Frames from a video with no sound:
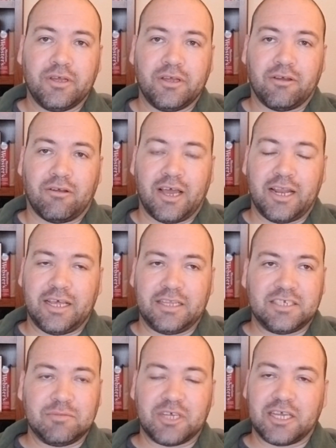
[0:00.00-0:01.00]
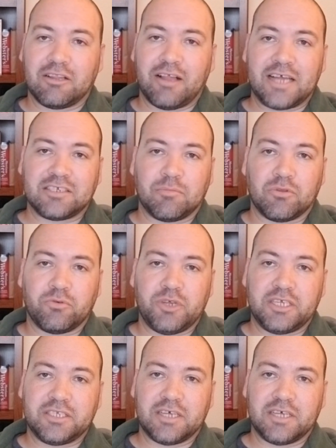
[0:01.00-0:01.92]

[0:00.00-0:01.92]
All right. It seems like in the last couple of weeks,